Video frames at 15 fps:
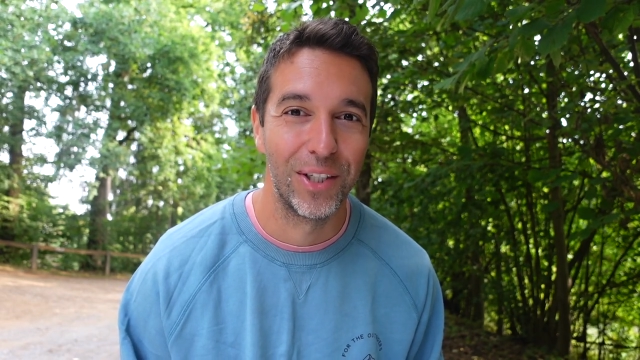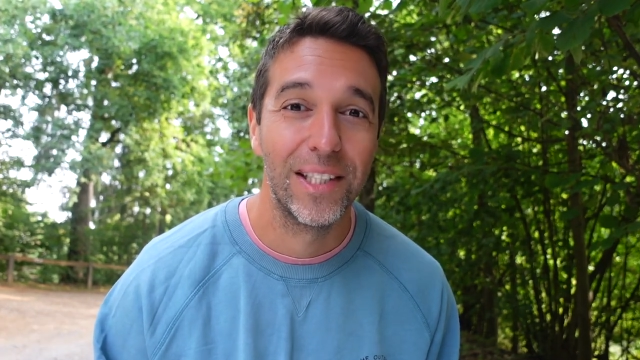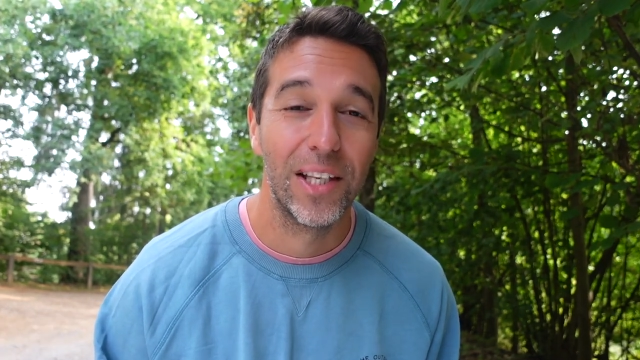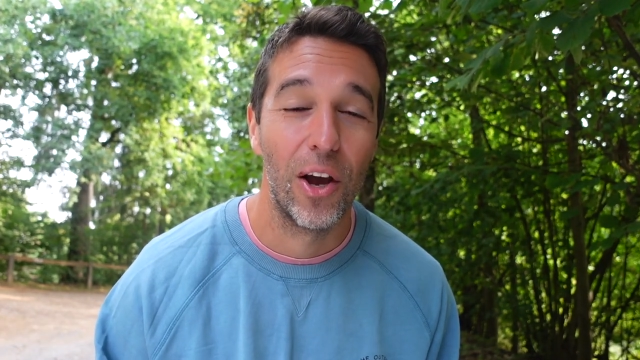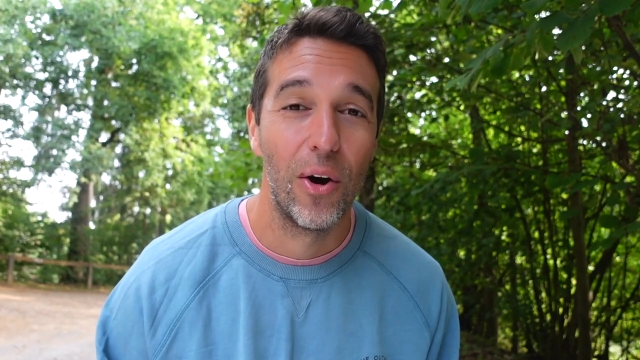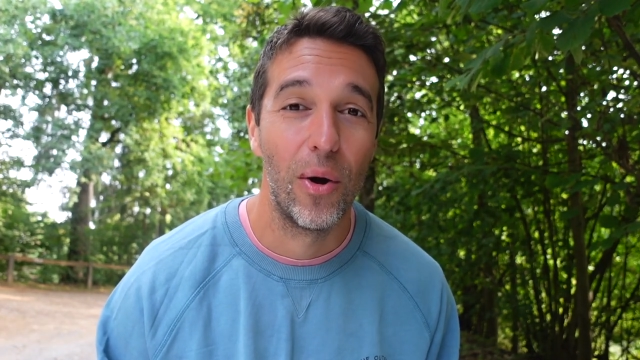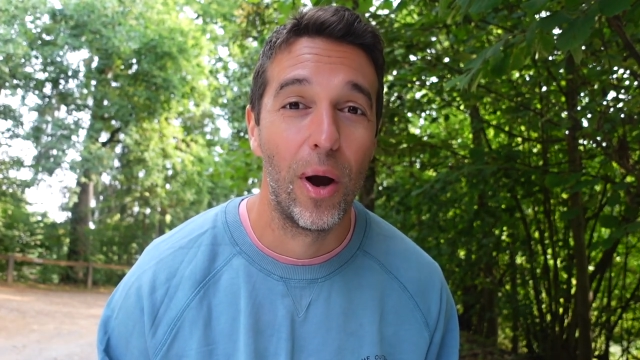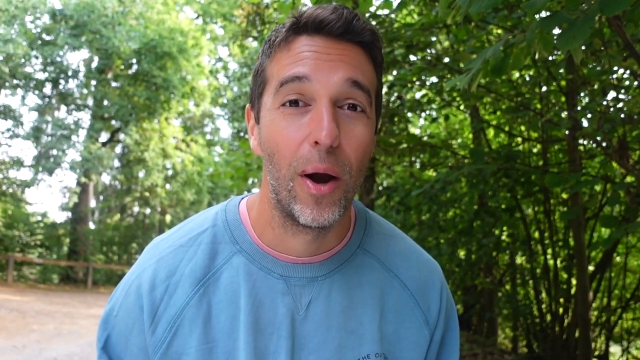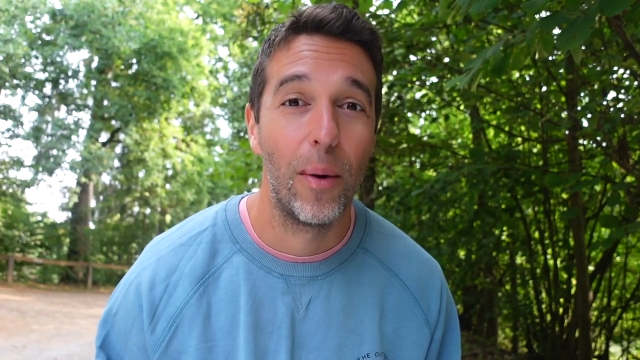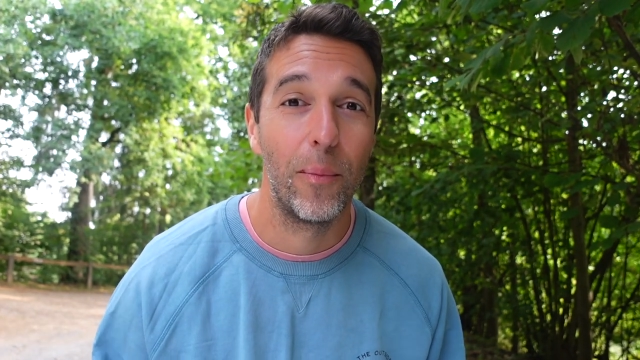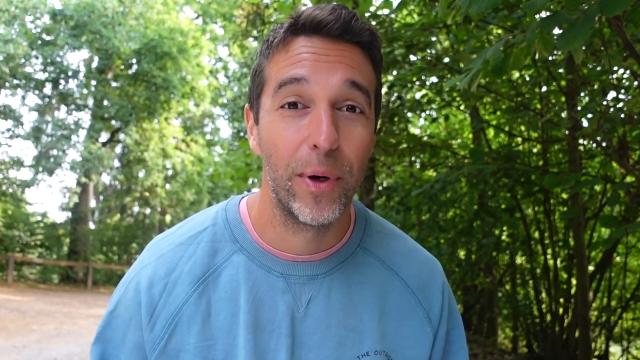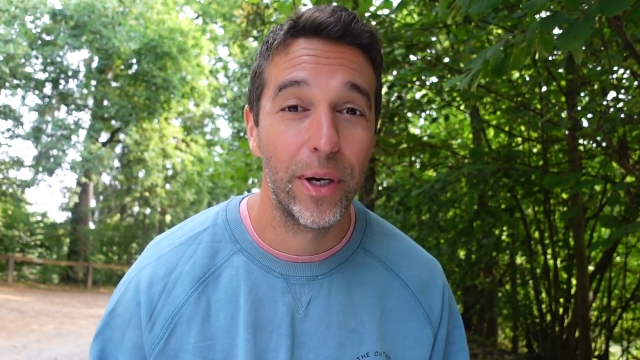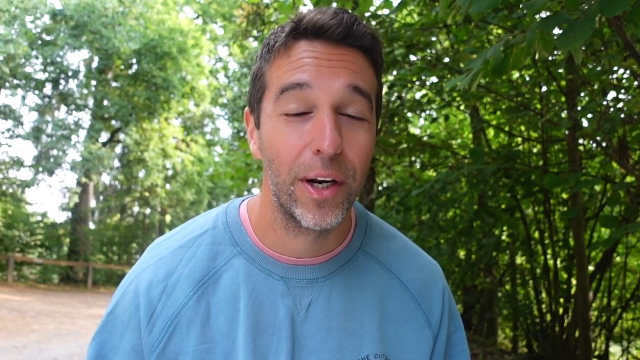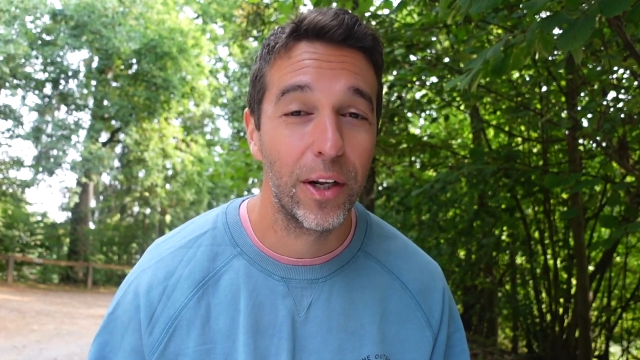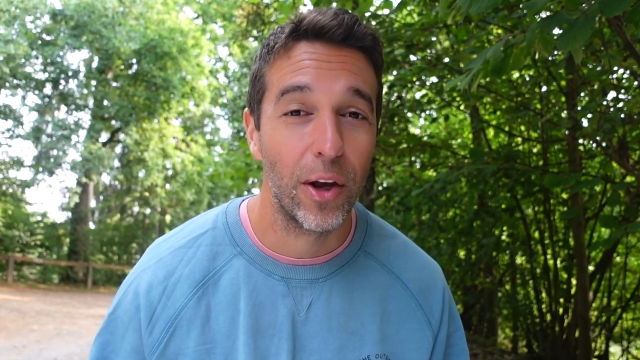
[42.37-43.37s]
so
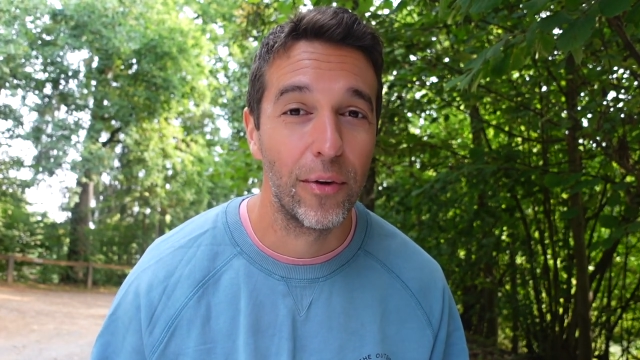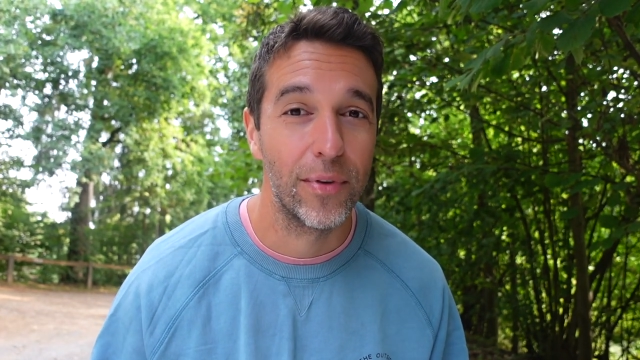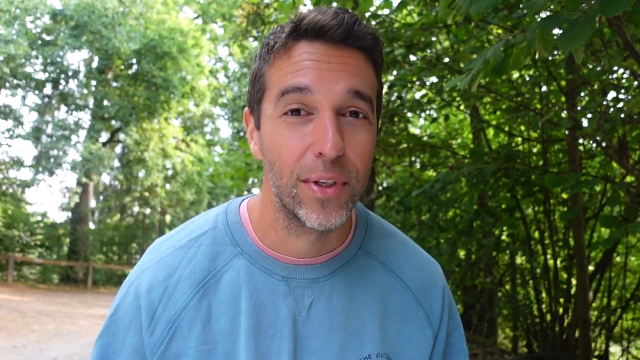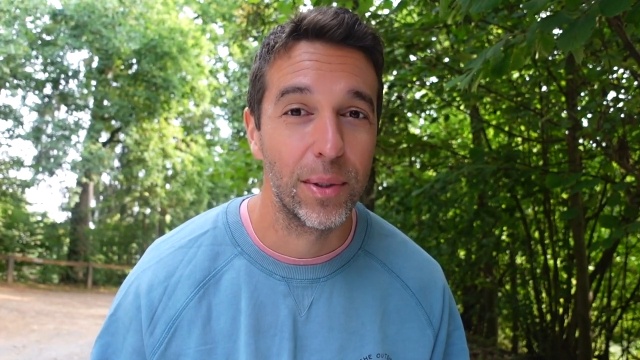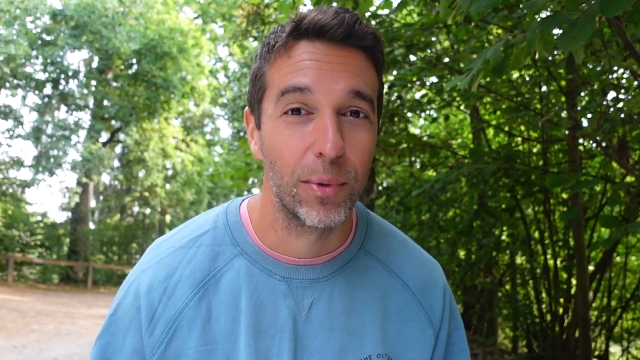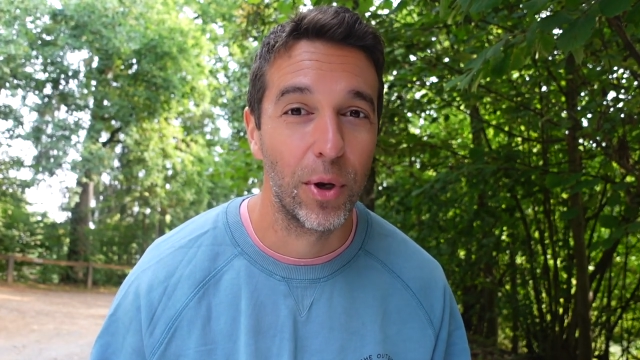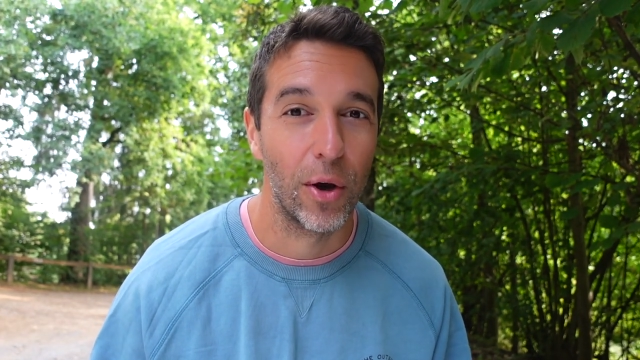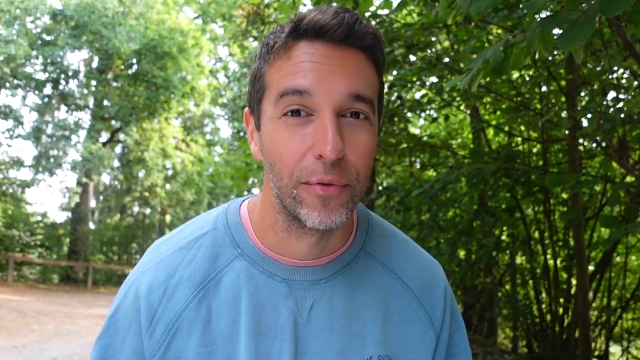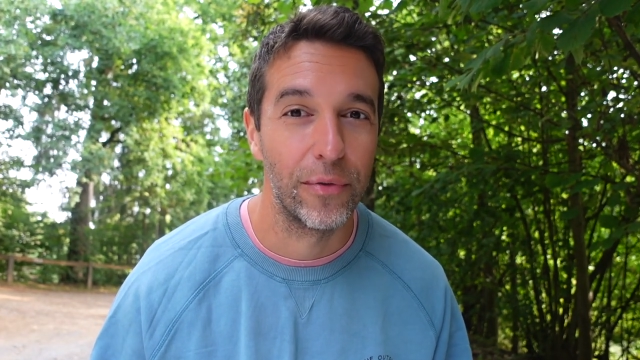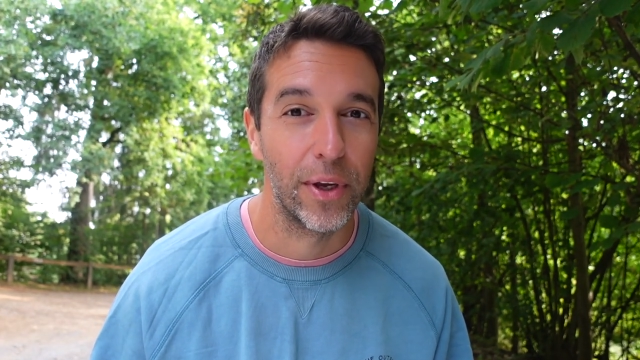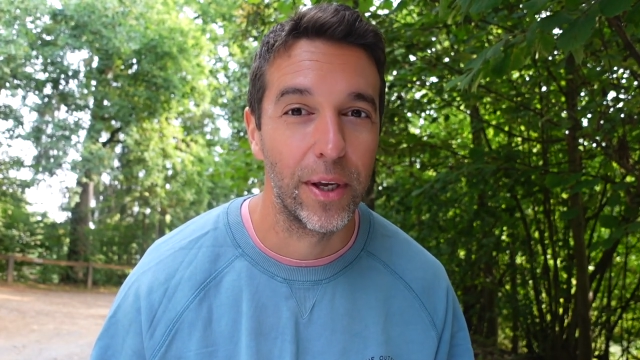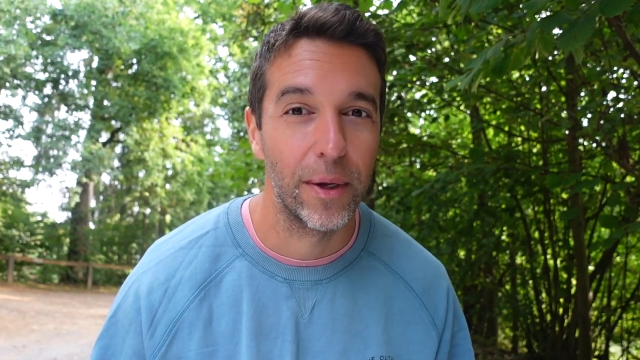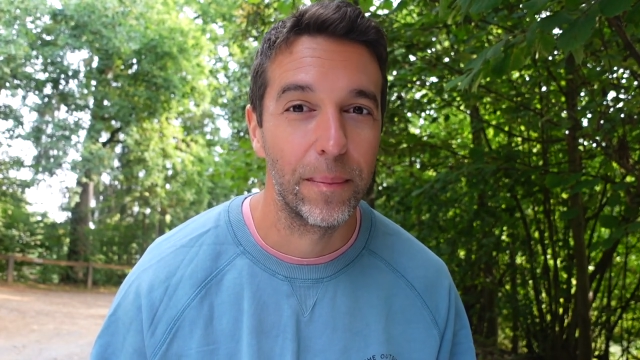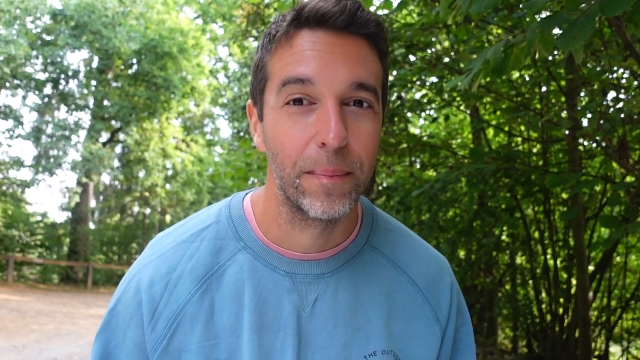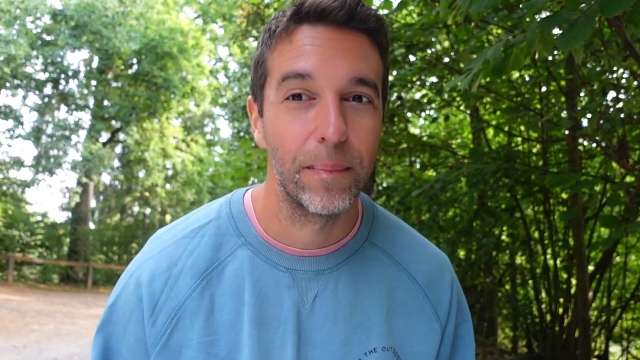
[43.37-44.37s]
we're going to go for some coffee.